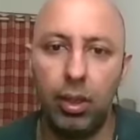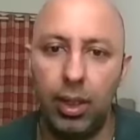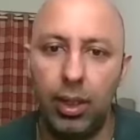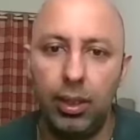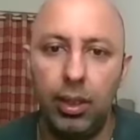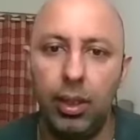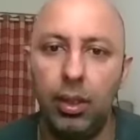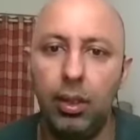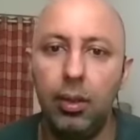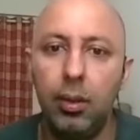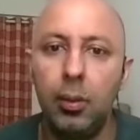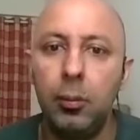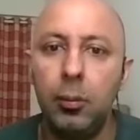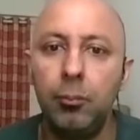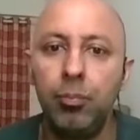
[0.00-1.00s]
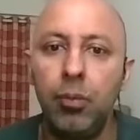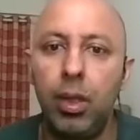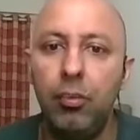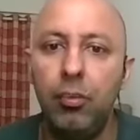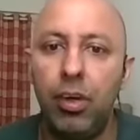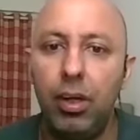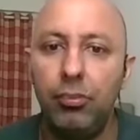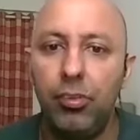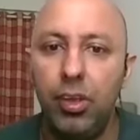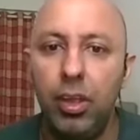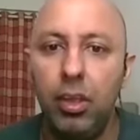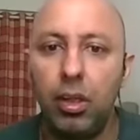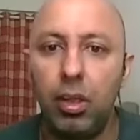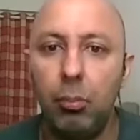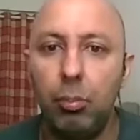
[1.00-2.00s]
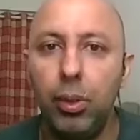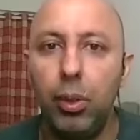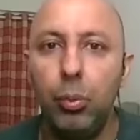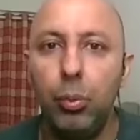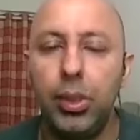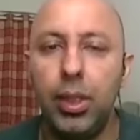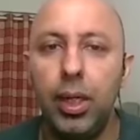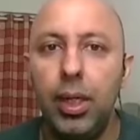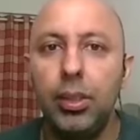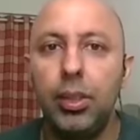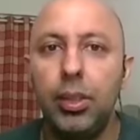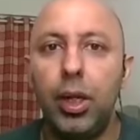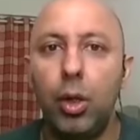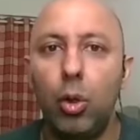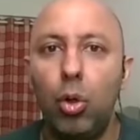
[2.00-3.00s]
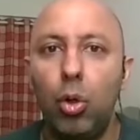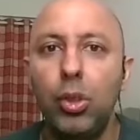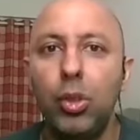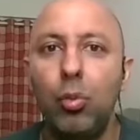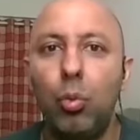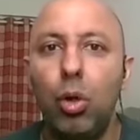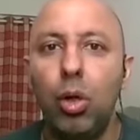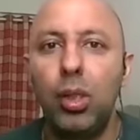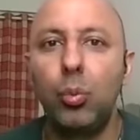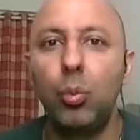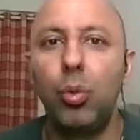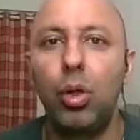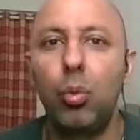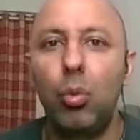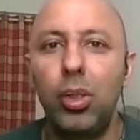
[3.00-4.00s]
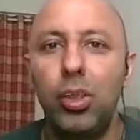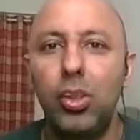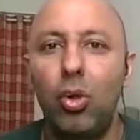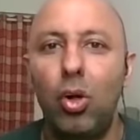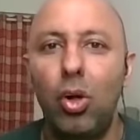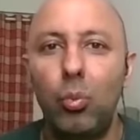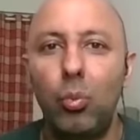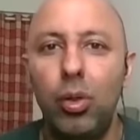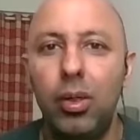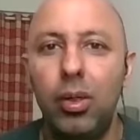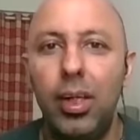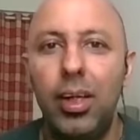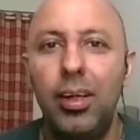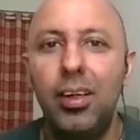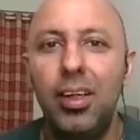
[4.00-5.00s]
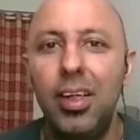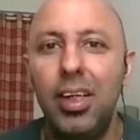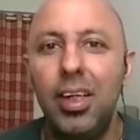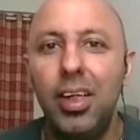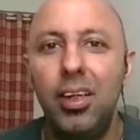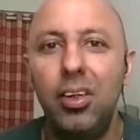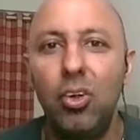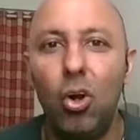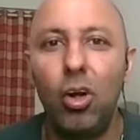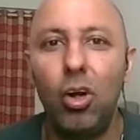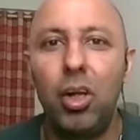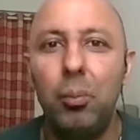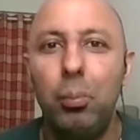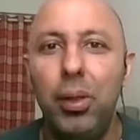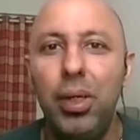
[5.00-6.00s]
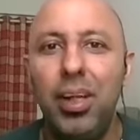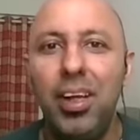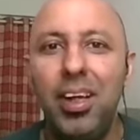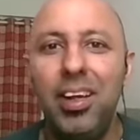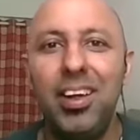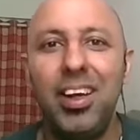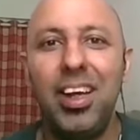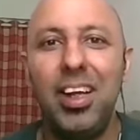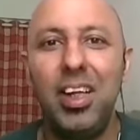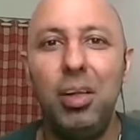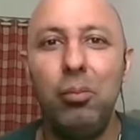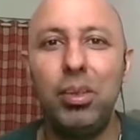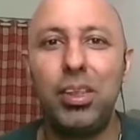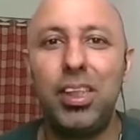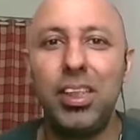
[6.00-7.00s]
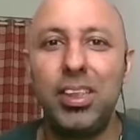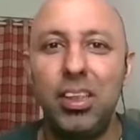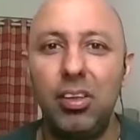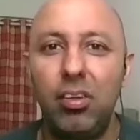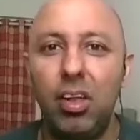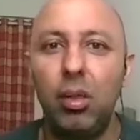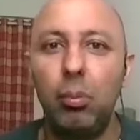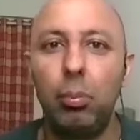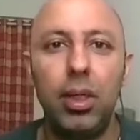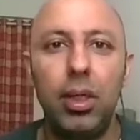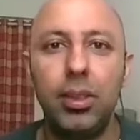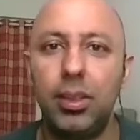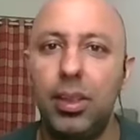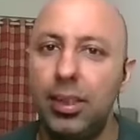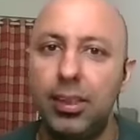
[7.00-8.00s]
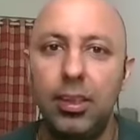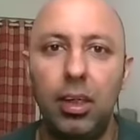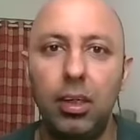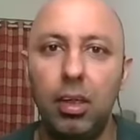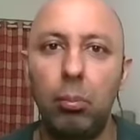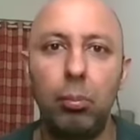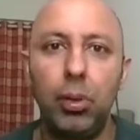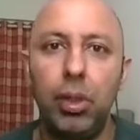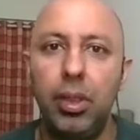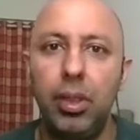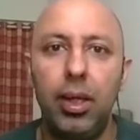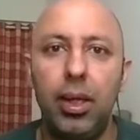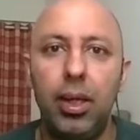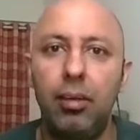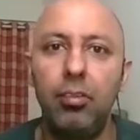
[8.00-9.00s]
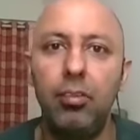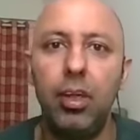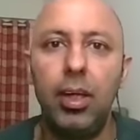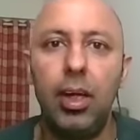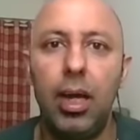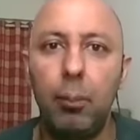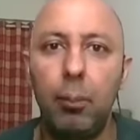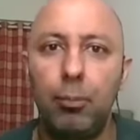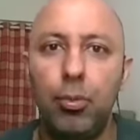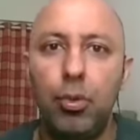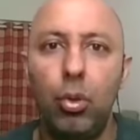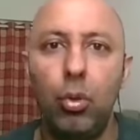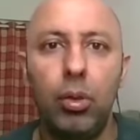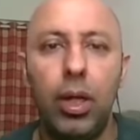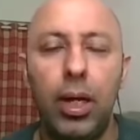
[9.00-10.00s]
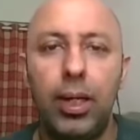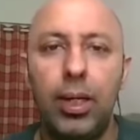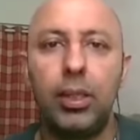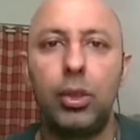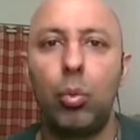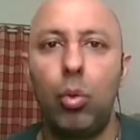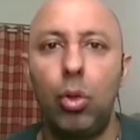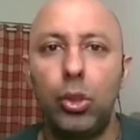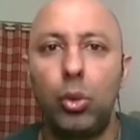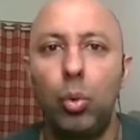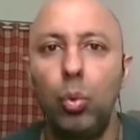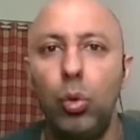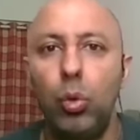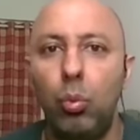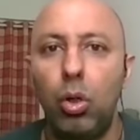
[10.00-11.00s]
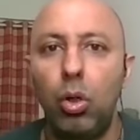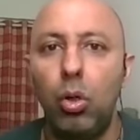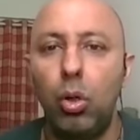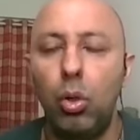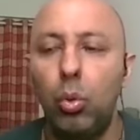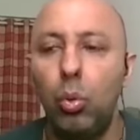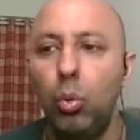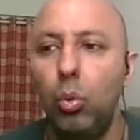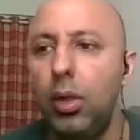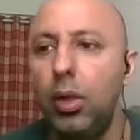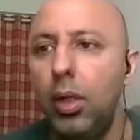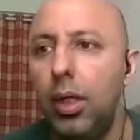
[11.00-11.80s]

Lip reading: I think if I've seen a company which has records of what has worked, what has not worked, and not repeating any mistakes they've done in the past, that's that company. They have absolute guidelines on what to do and what not to do.